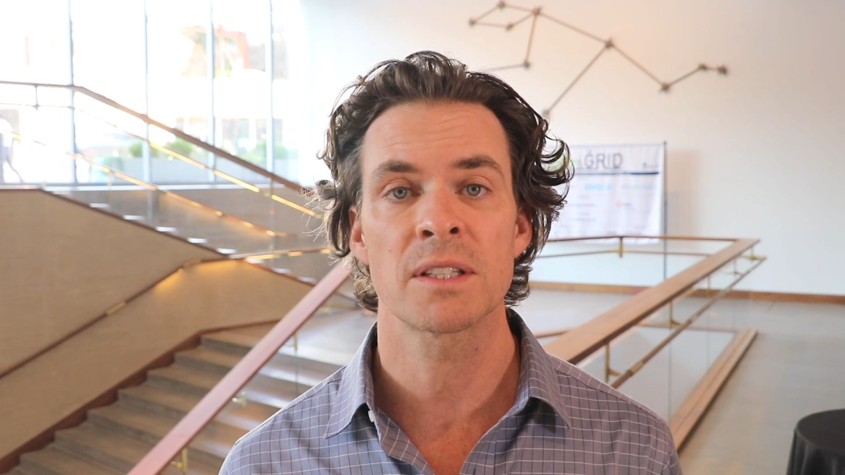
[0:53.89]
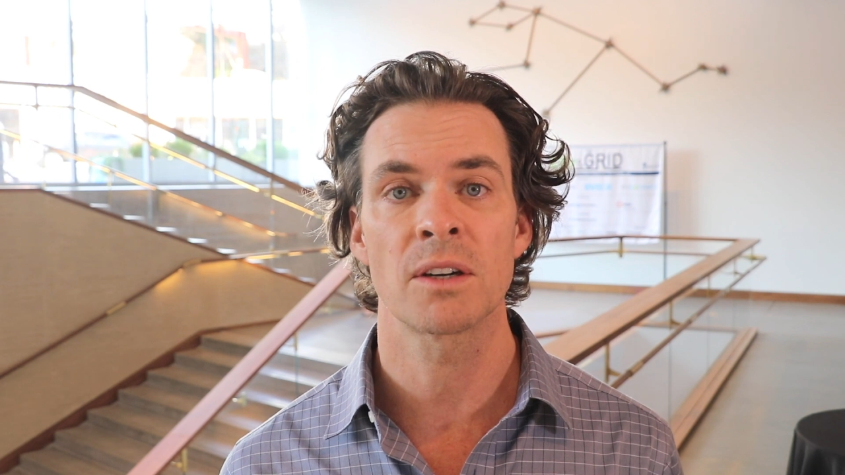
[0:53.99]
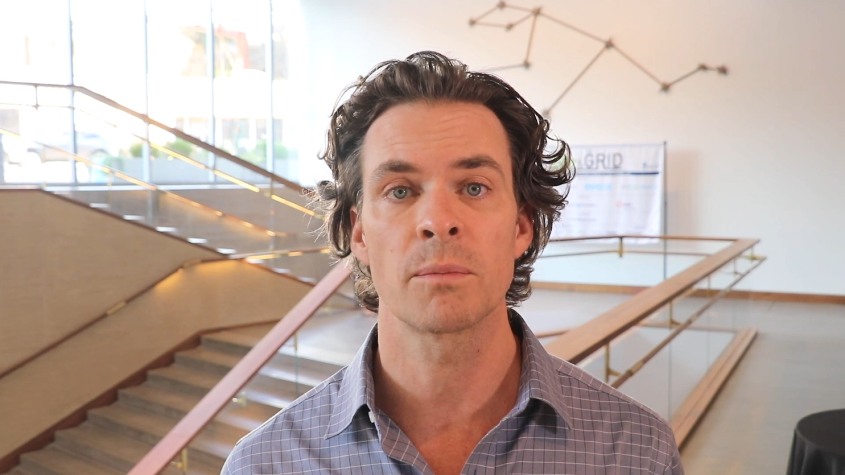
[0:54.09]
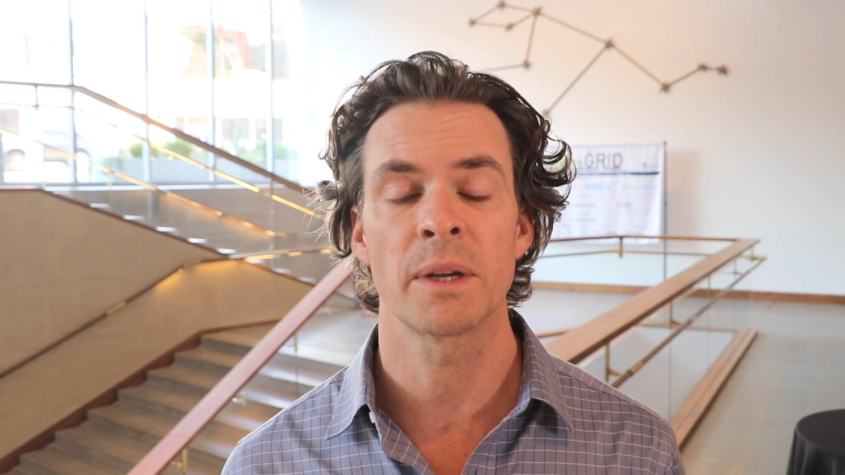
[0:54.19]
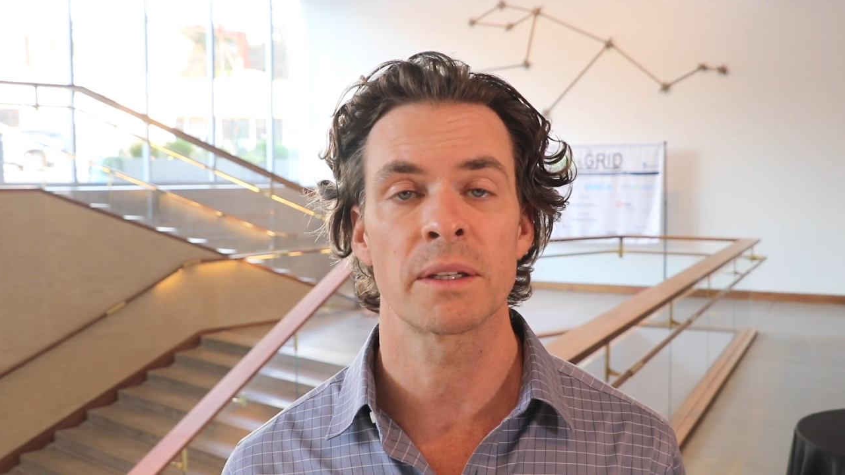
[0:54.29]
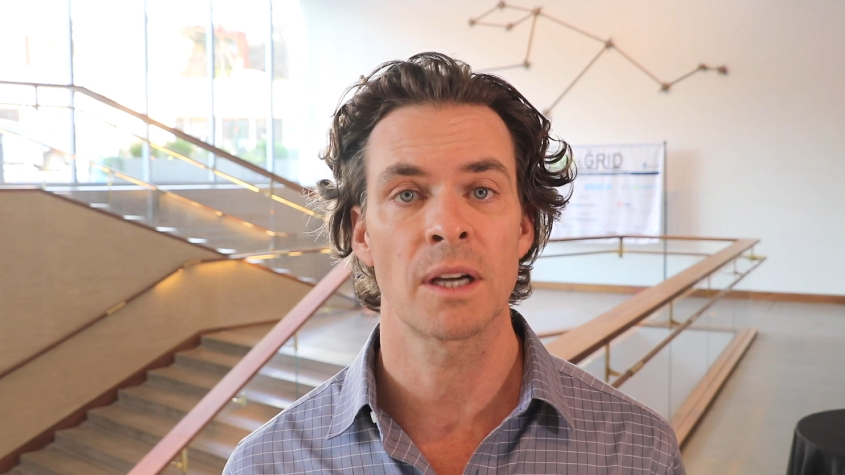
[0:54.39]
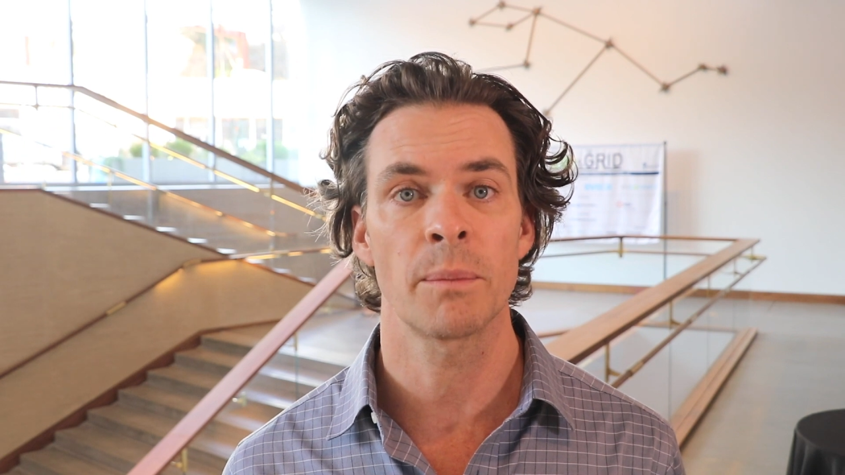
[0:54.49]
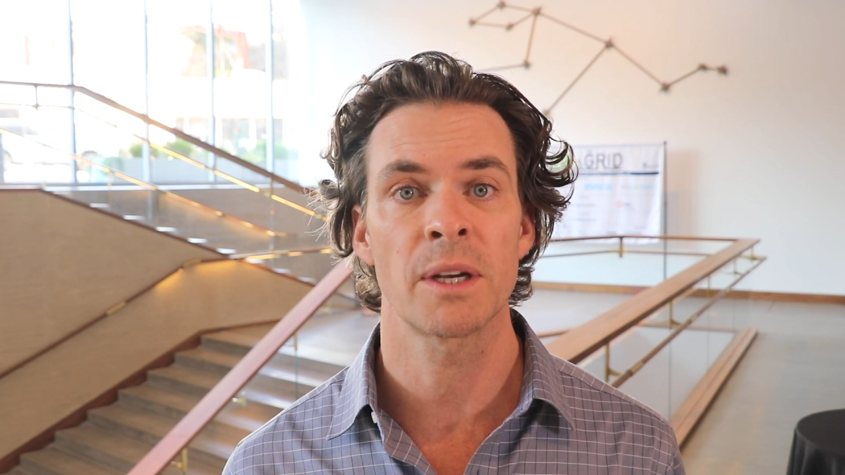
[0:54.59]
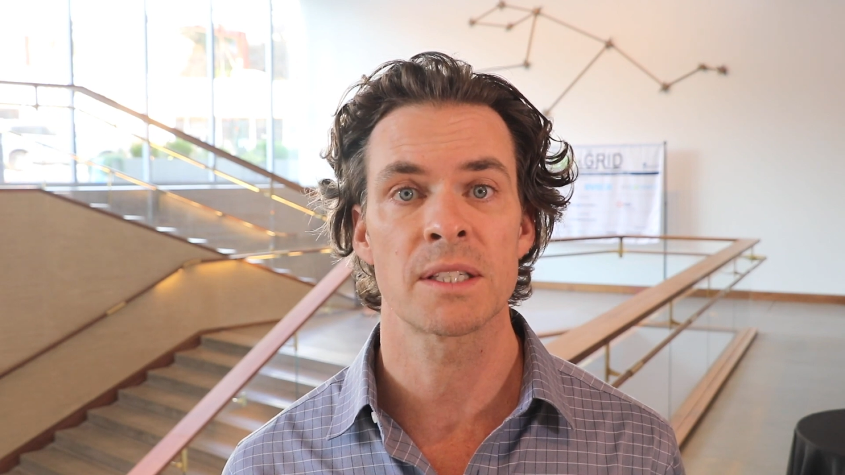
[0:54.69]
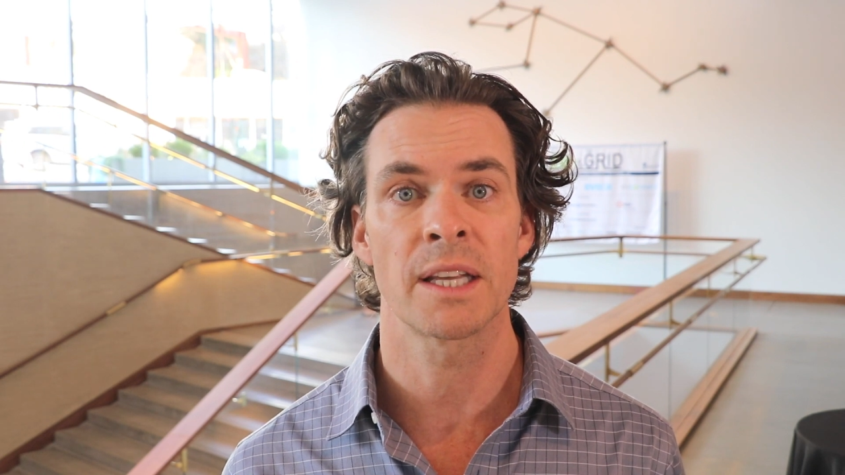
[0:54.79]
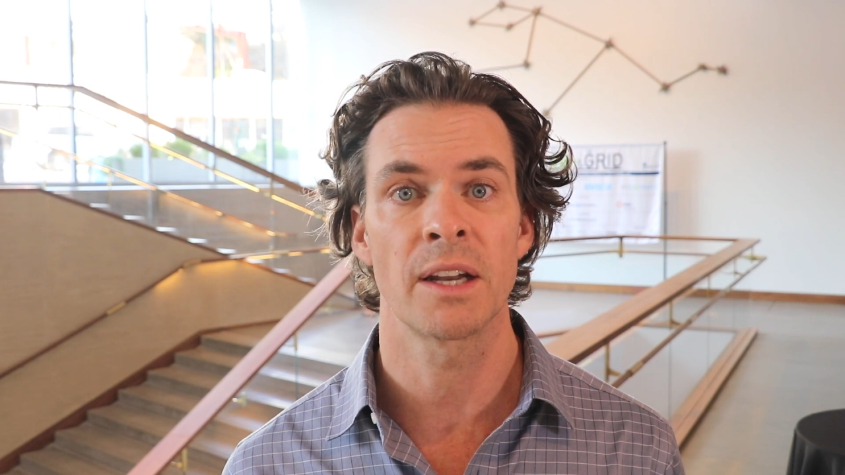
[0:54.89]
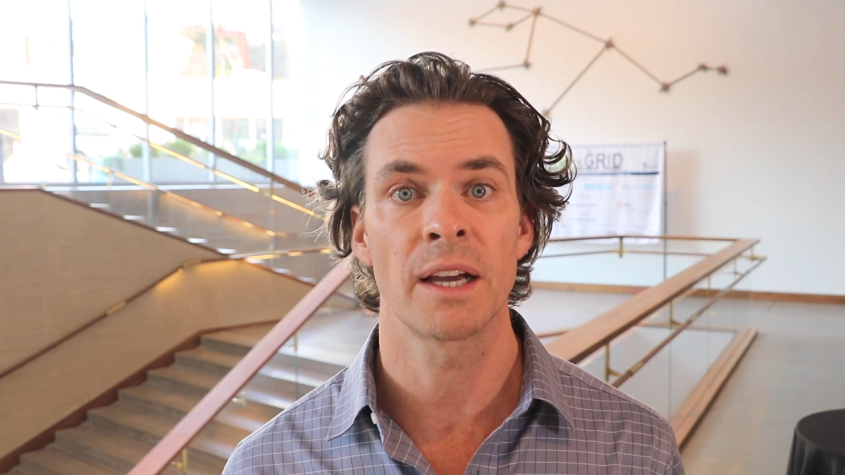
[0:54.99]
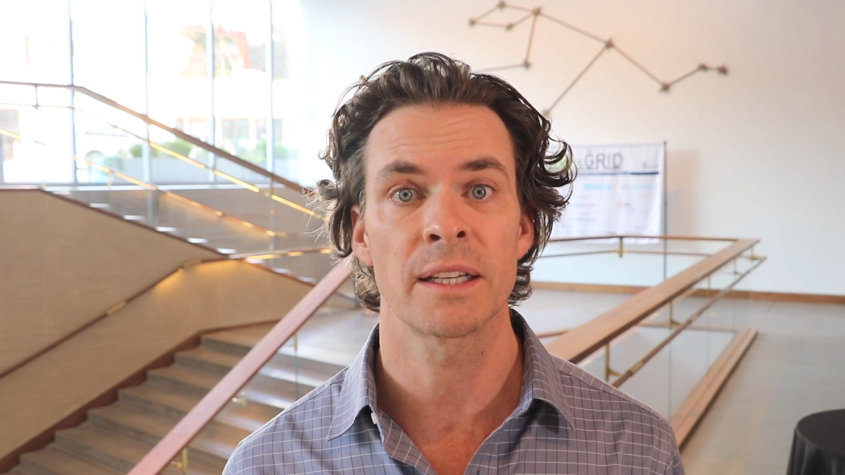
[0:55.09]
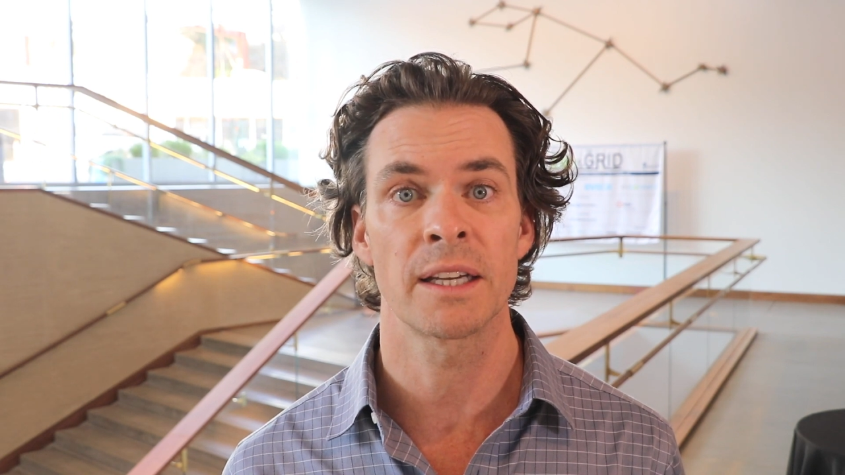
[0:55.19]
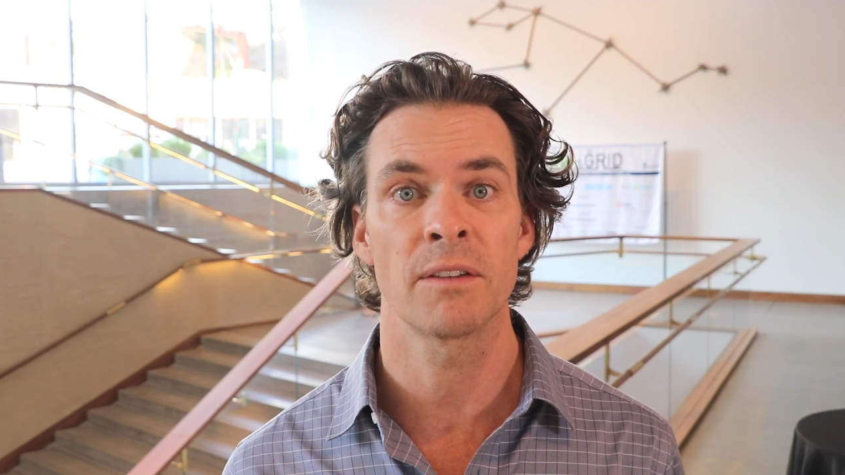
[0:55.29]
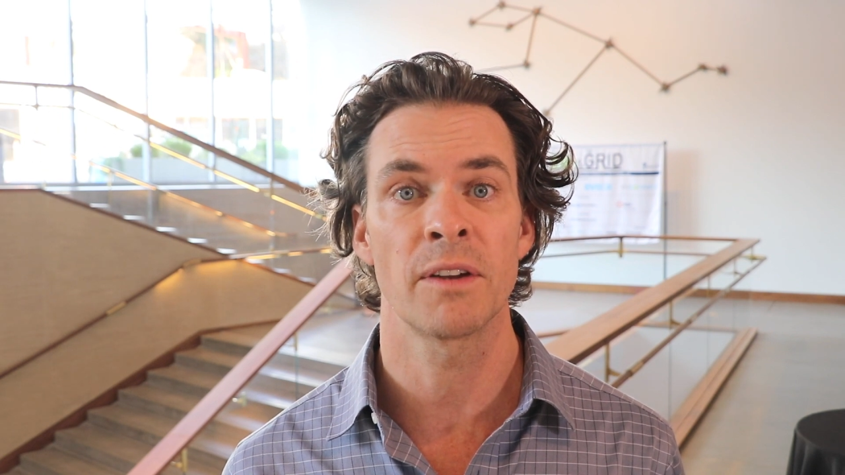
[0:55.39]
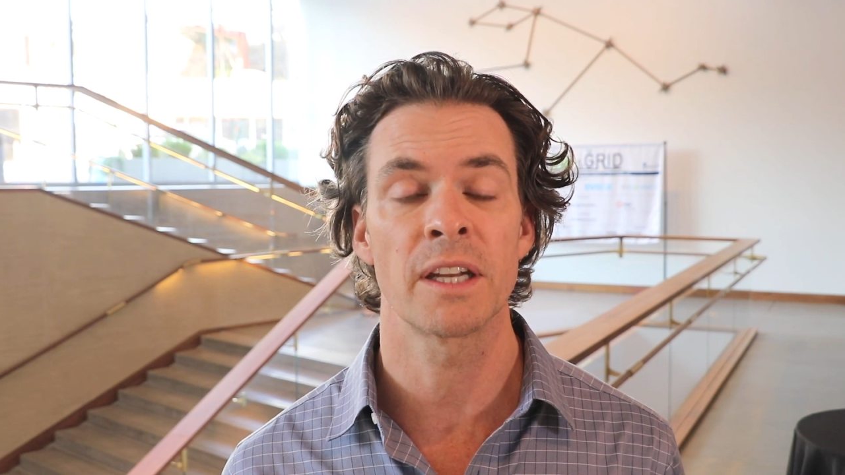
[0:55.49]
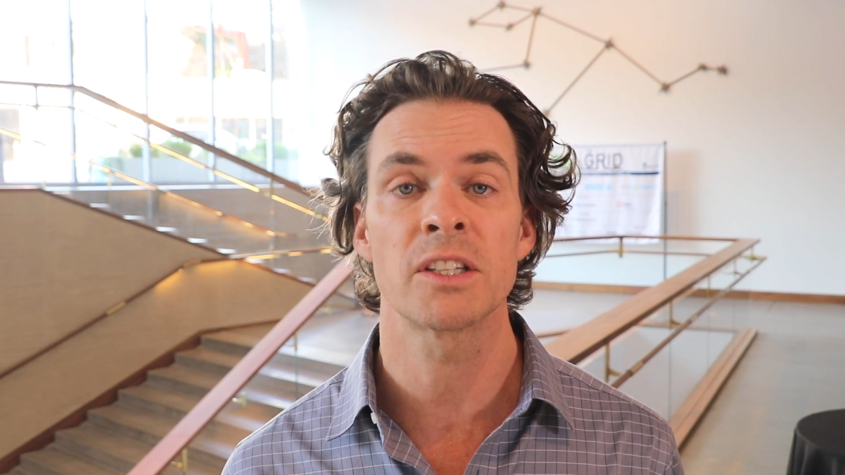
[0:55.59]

There have been companies that give an